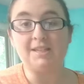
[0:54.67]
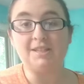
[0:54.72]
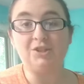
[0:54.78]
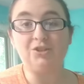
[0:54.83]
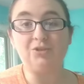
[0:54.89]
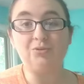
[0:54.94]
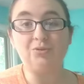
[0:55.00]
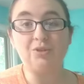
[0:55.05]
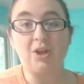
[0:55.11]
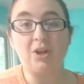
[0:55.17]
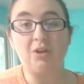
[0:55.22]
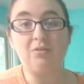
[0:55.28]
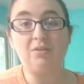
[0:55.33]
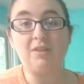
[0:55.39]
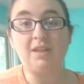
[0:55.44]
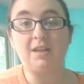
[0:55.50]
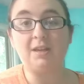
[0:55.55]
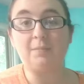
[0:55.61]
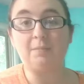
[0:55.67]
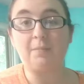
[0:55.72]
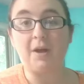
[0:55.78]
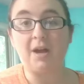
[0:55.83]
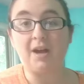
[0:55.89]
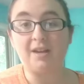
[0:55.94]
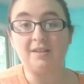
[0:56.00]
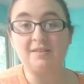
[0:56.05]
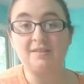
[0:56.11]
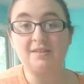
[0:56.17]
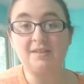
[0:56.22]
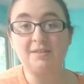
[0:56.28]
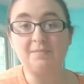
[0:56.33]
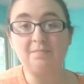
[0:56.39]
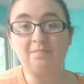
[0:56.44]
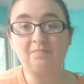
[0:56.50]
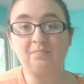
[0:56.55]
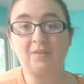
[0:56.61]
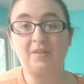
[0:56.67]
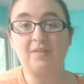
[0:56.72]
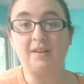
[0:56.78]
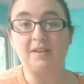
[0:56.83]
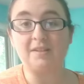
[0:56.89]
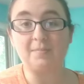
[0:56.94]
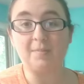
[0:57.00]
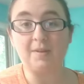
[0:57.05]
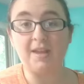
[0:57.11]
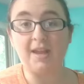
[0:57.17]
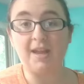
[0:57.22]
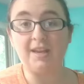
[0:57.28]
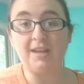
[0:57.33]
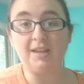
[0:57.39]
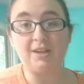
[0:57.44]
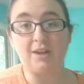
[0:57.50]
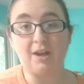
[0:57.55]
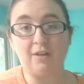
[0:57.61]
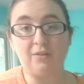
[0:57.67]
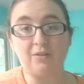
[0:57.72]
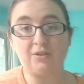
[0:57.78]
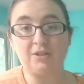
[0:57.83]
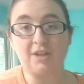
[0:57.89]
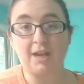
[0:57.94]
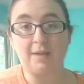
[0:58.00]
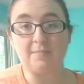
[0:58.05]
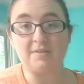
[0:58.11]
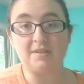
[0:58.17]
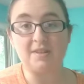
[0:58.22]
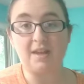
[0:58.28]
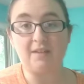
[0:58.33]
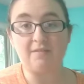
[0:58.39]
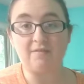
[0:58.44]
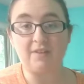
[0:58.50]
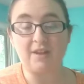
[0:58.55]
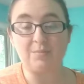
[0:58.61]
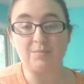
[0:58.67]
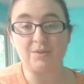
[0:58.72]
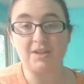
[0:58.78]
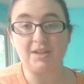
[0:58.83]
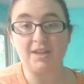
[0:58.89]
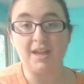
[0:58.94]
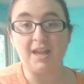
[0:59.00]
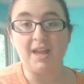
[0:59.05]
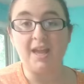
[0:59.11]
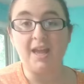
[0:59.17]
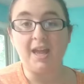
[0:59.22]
Did you know that pasta, like spaghetti and other types in that family,